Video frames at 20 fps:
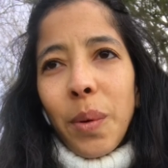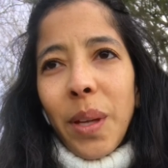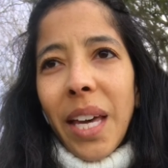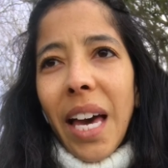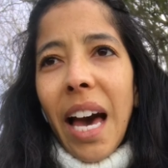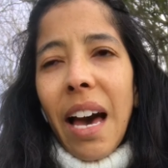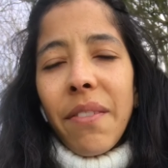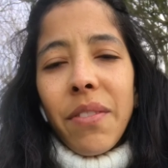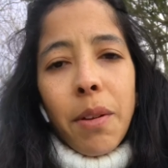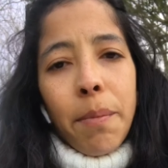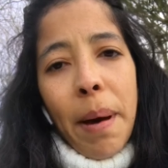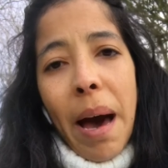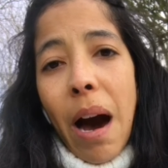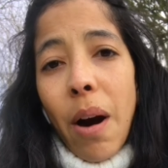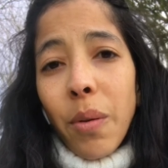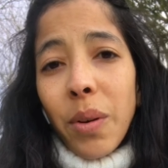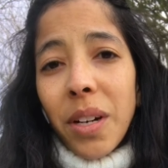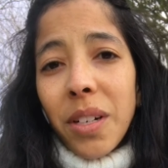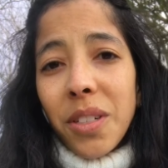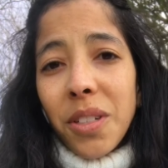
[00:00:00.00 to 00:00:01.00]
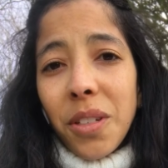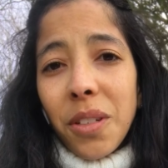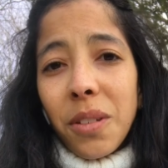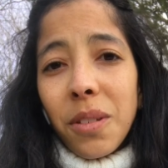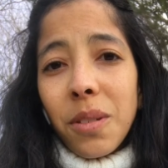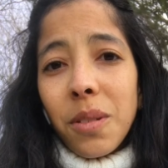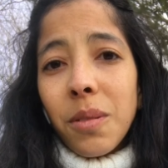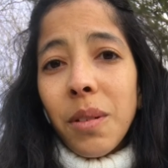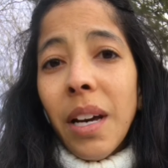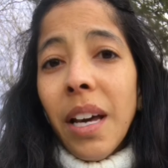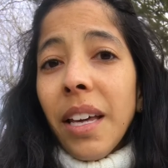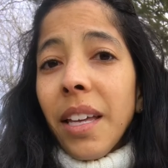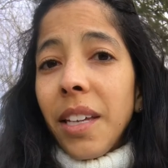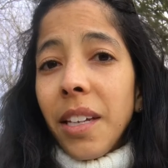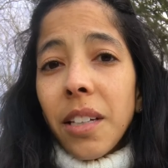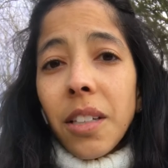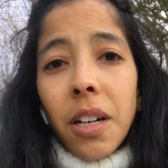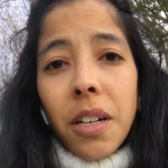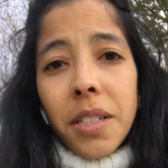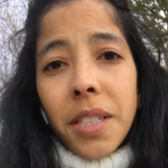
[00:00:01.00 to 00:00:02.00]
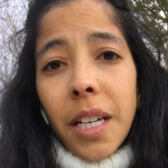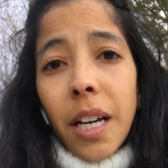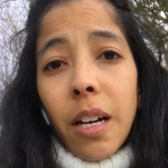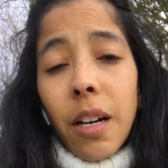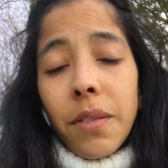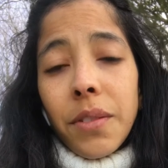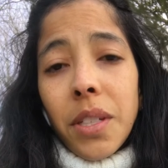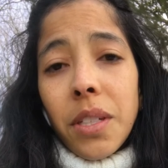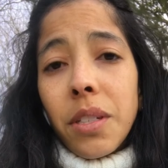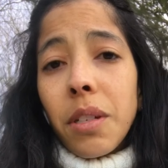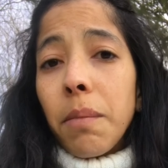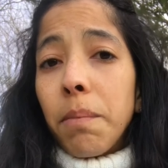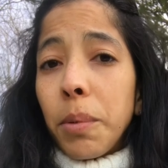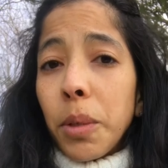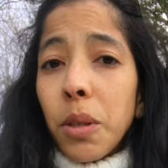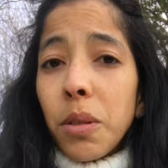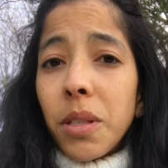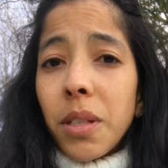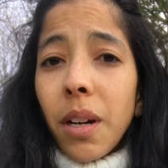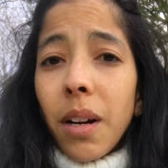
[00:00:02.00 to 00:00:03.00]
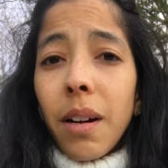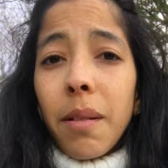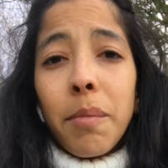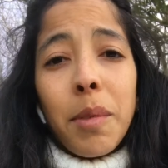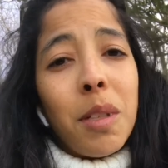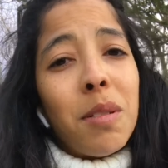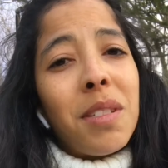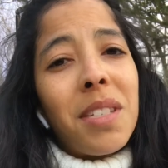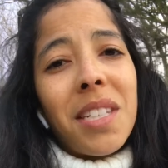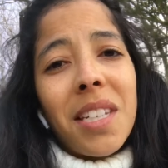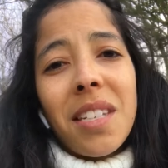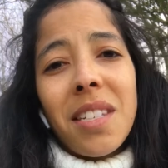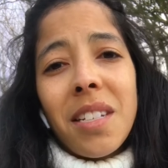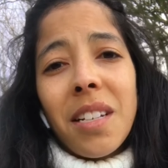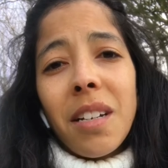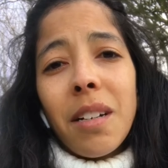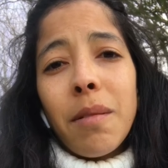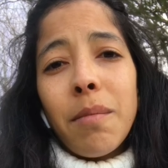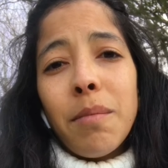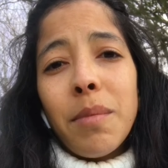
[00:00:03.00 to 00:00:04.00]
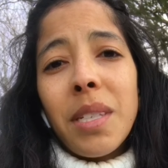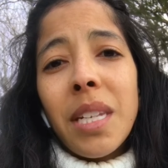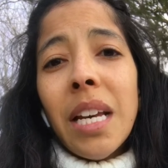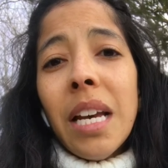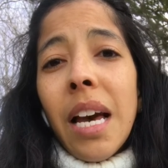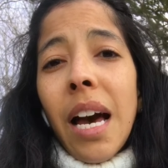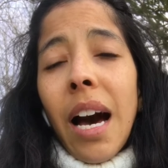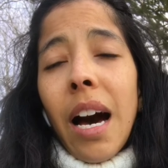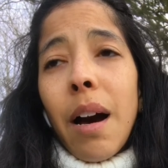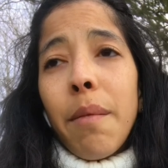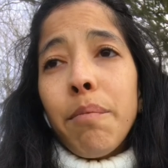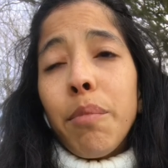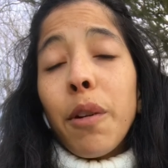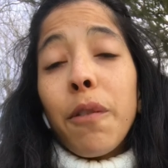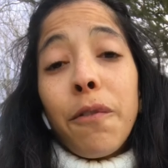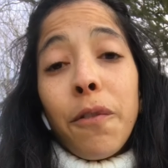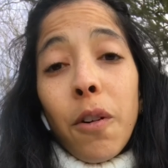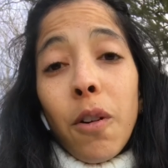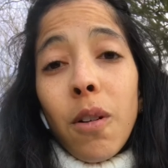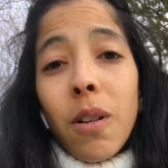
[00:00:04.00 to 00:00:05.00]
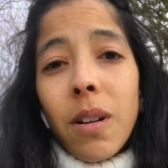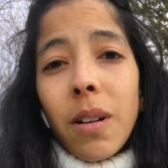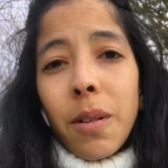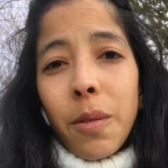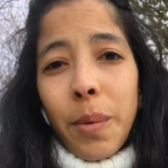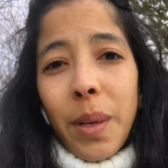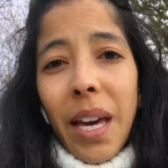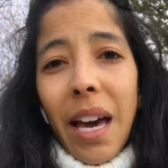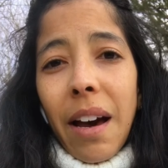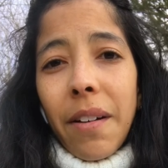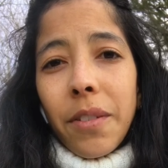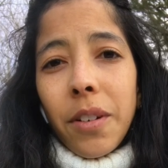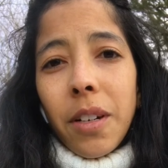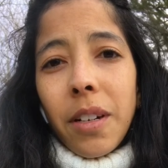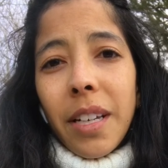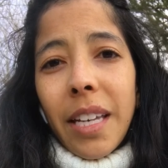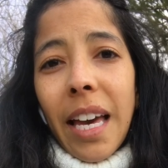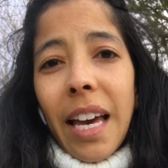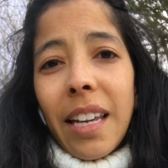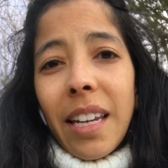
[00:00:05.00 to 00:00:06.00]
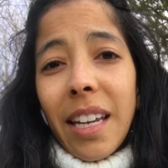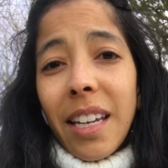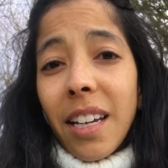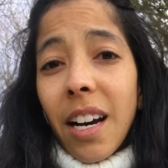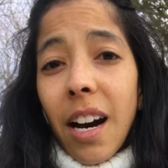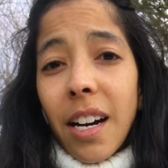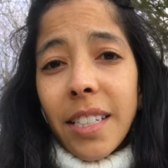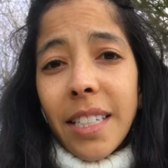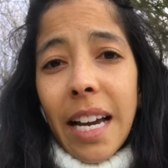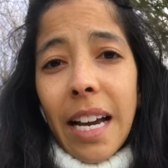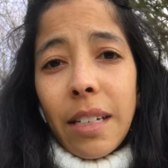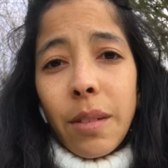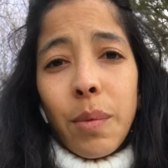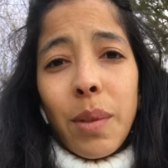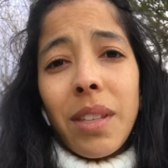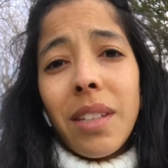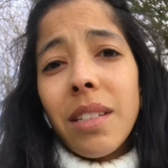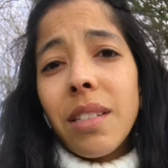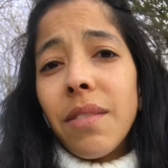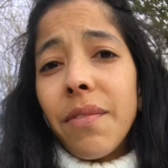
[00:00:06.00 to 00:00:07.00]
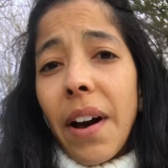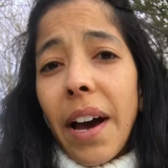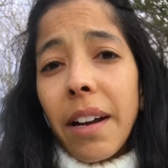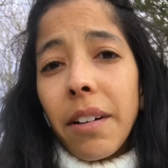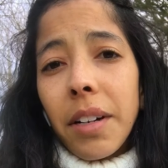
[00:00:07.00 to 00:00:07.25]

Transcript: have the power to heal ourselves and to boost our immune systems before we ever get in contact with this virus.